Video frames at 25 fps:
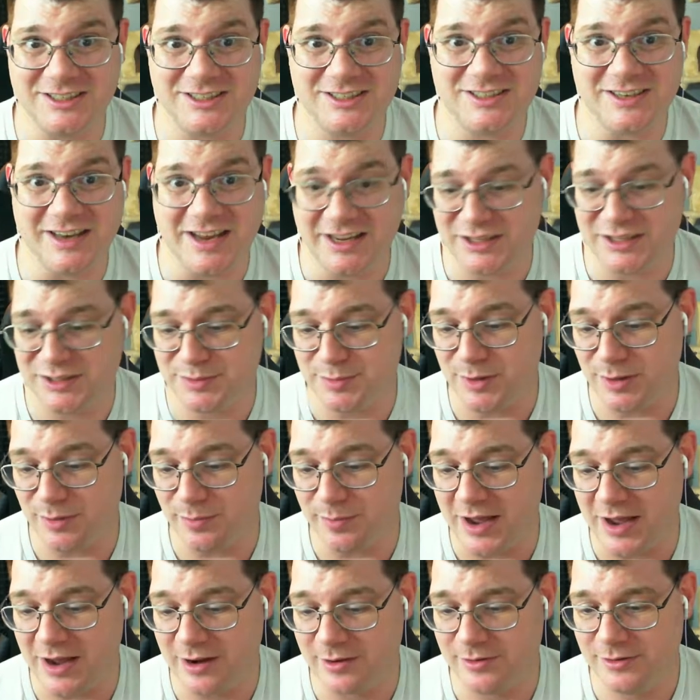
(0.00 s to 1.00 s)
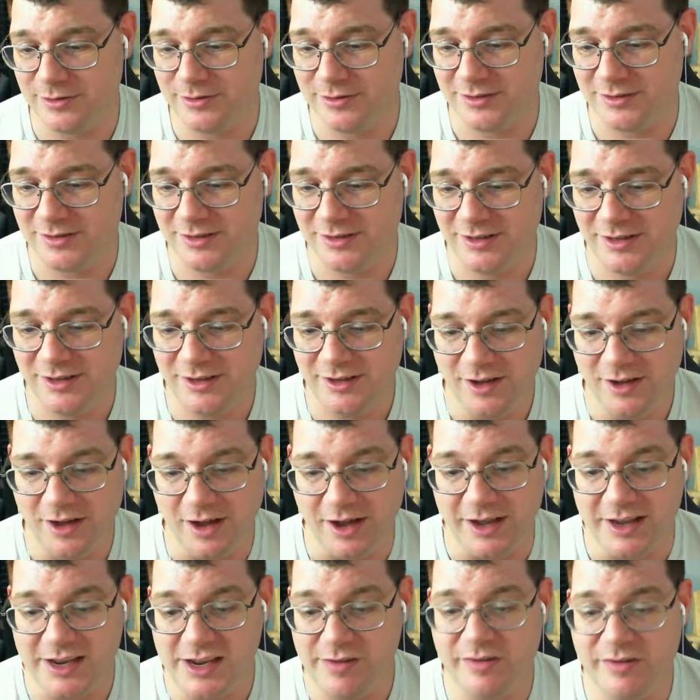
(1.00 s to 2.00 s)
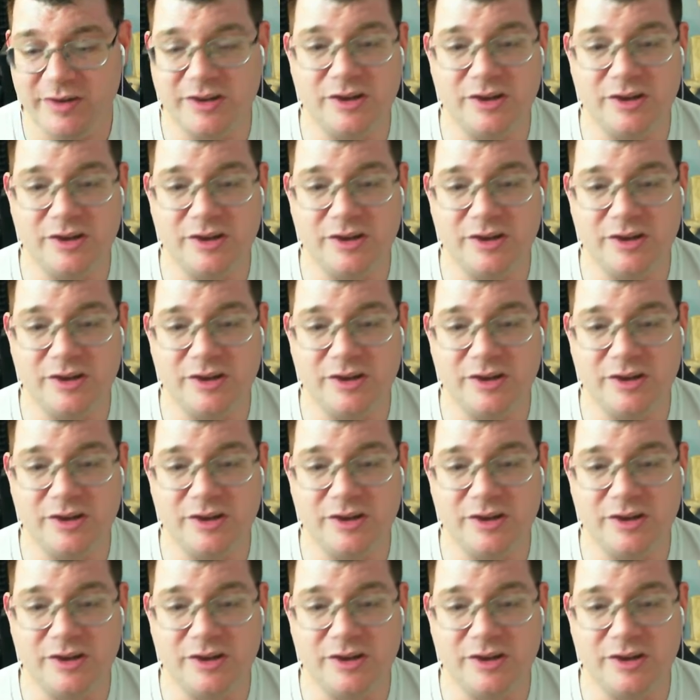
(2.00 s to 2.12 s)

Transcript: snake spelled backwards. Uh, even